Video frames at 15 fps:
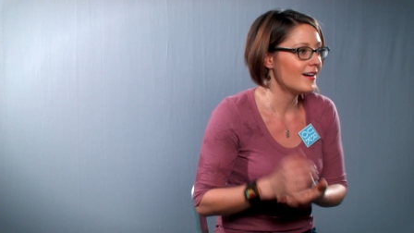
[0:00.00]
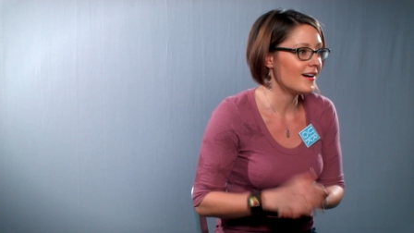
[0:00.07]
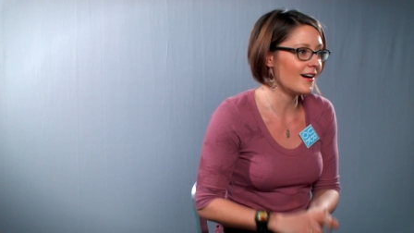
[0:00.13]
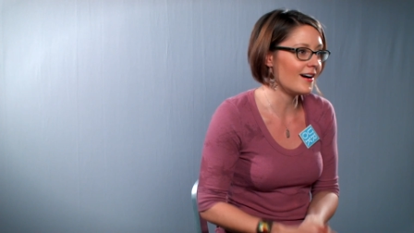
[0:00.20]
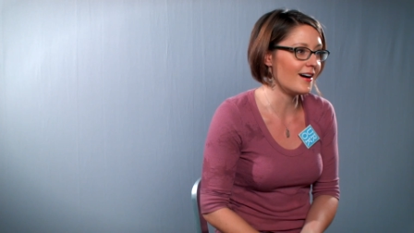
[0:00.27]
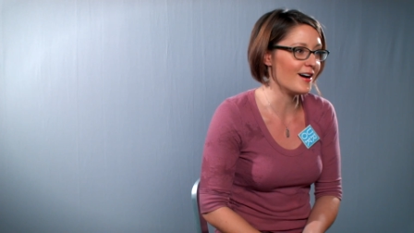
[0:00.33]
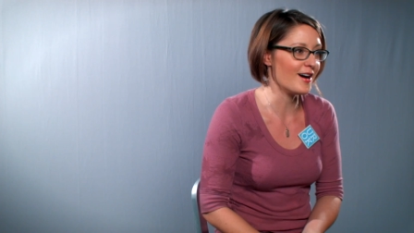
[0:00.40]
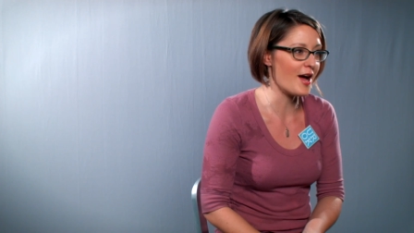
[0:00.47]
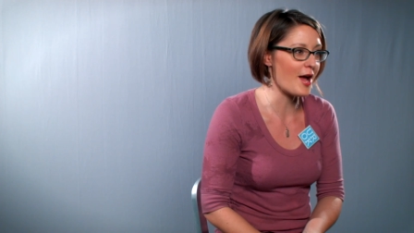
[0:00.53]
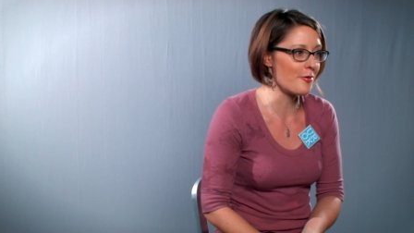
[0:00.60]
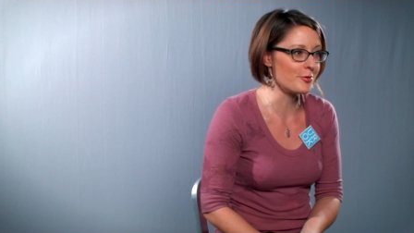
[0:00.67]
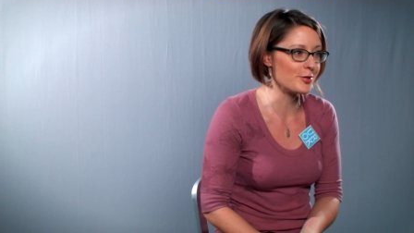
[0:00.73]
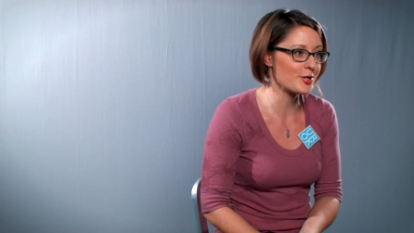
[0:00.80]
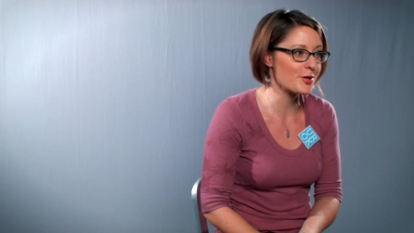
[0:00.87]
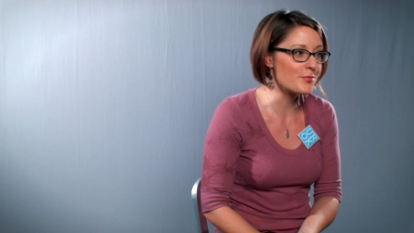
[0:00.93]
I
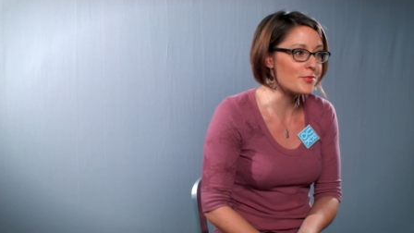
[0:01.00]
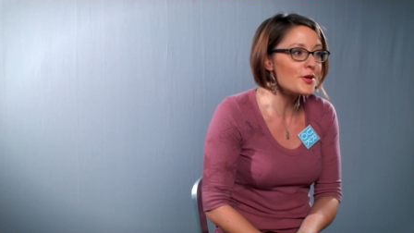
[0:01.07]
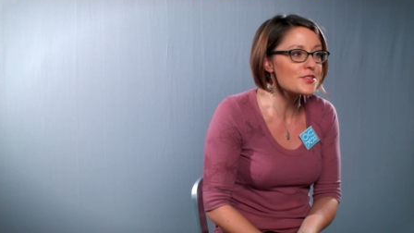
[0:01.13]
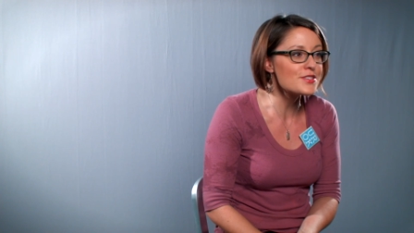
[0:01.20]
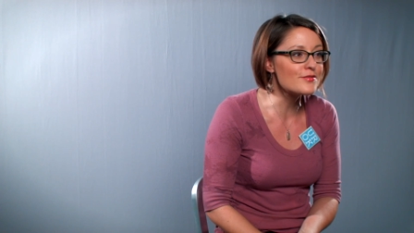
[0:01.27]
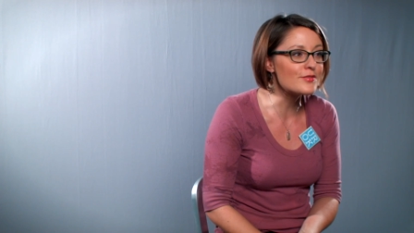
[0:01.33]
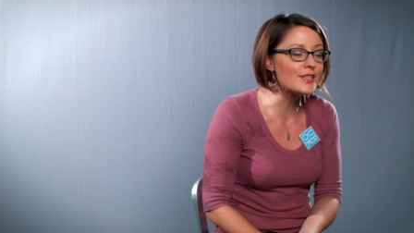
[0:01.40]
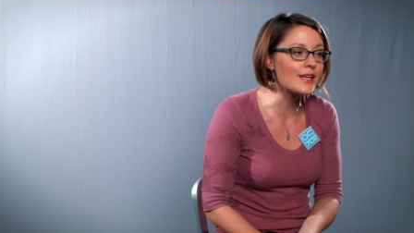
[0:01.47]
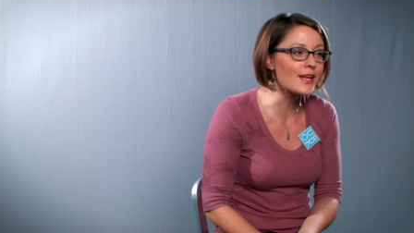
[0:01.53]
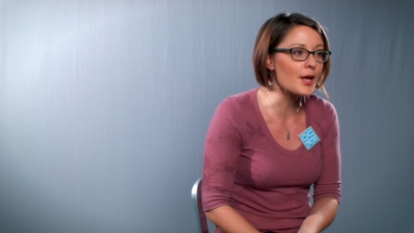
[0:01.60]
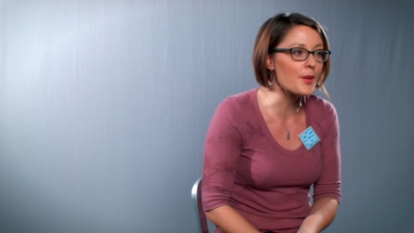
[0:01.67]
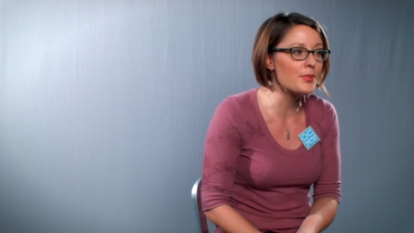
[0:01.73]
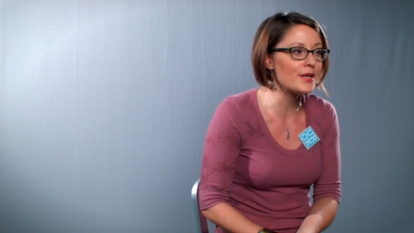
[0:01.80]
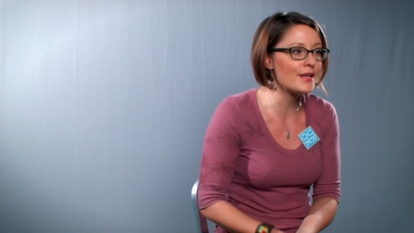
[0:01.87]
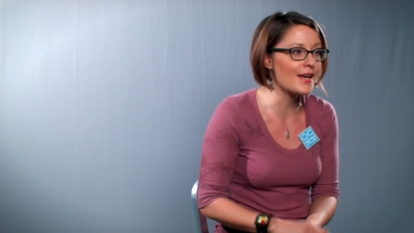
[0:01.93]
would compulsively get
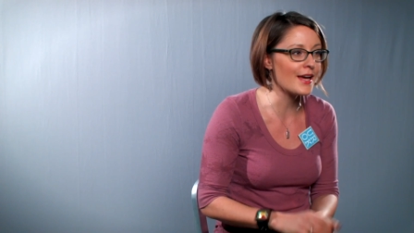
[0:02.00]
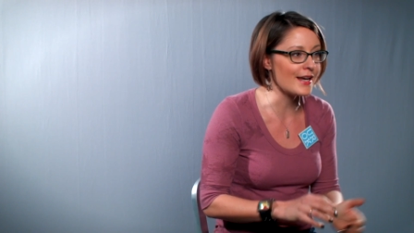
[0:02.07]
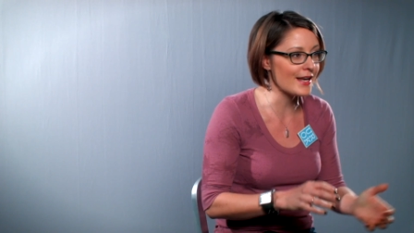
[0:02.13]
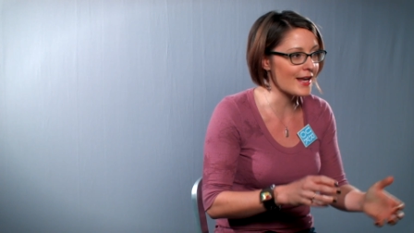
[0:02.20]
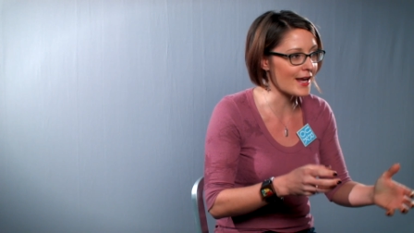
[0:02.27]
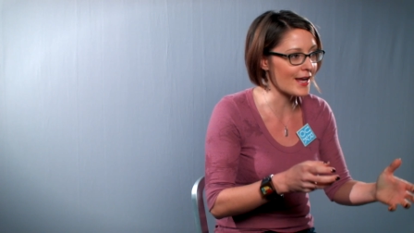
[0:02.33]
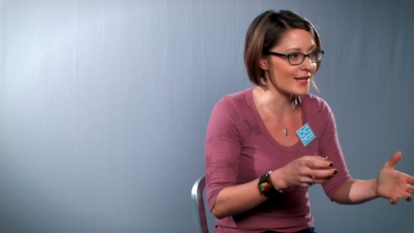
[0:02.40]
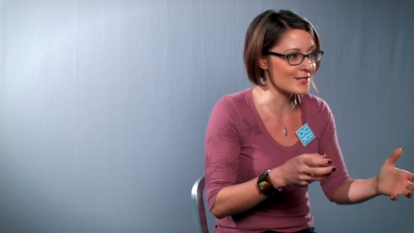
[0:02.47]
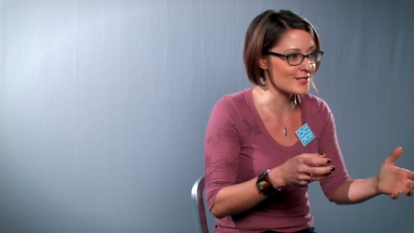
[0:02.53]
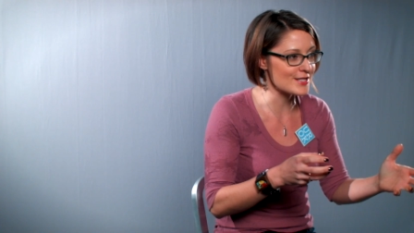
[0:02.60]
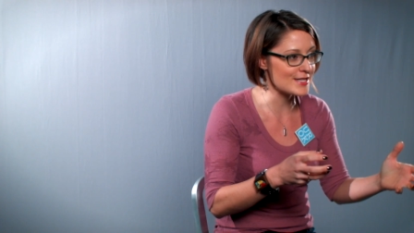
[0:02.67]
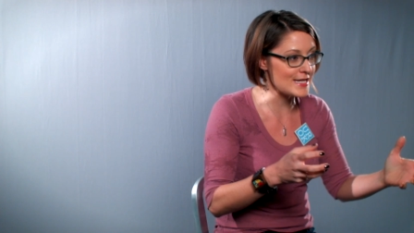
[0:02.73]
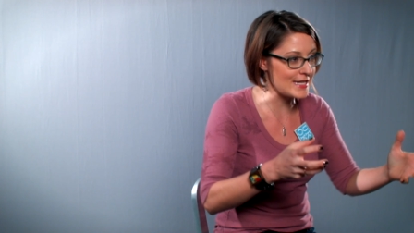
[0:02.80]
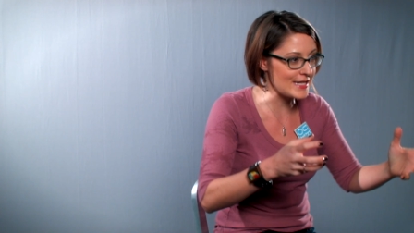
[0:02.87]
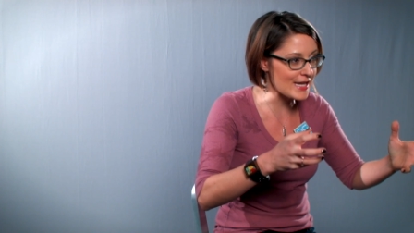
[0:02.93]
up at night and
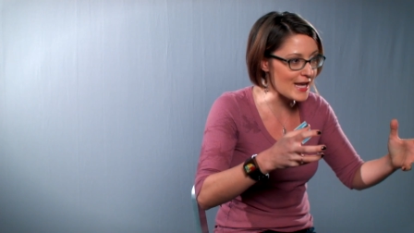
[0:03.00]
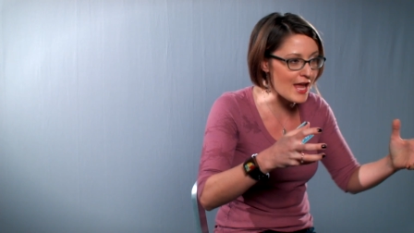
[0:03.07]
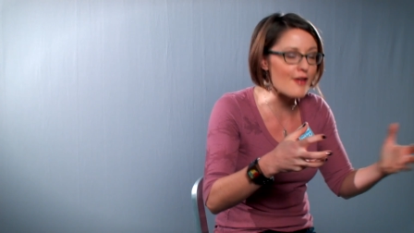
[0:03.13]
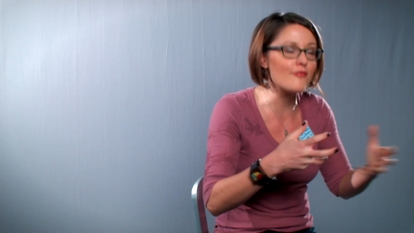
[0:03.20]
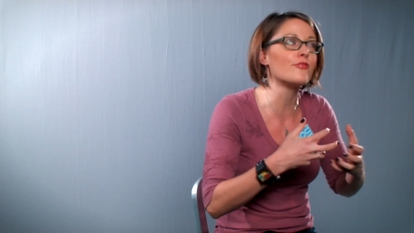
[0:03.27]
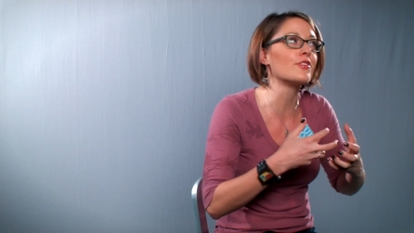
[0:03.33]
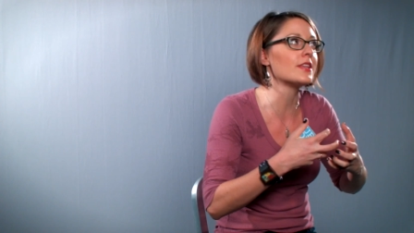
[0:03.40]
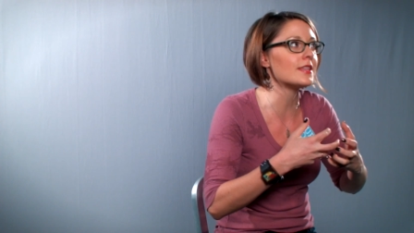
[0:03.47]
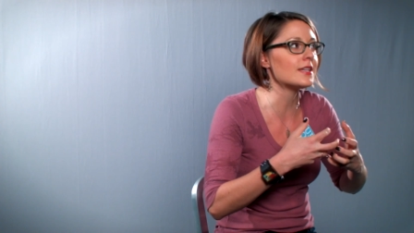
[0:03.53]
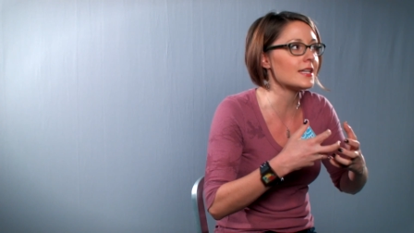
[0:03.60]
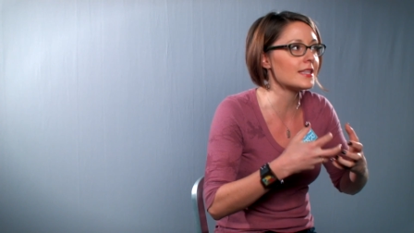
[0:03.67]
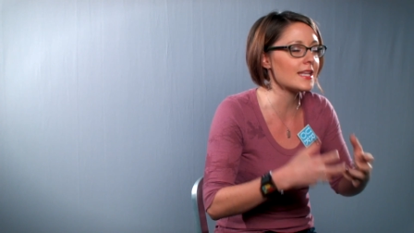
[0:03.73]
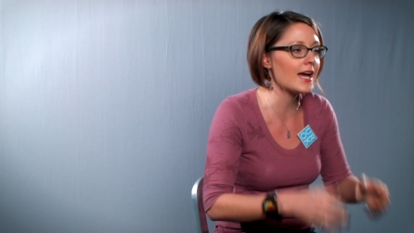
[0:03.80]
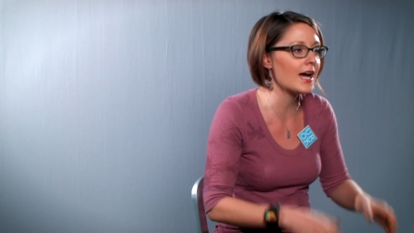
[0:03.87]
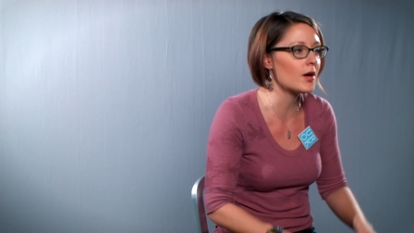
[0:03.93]
eat everything in
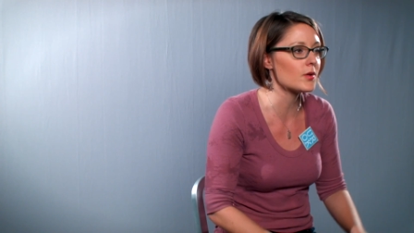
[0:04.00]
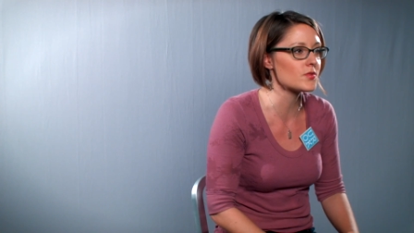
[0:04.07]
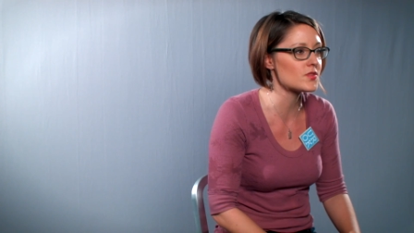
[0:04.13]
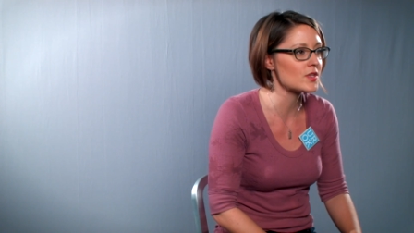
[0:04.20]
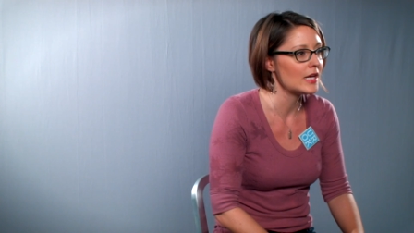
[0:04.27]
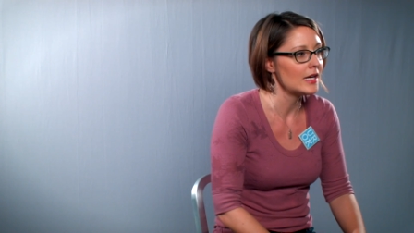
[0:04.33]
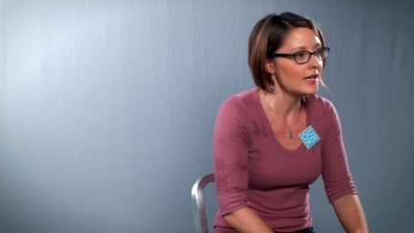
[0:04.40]
the house.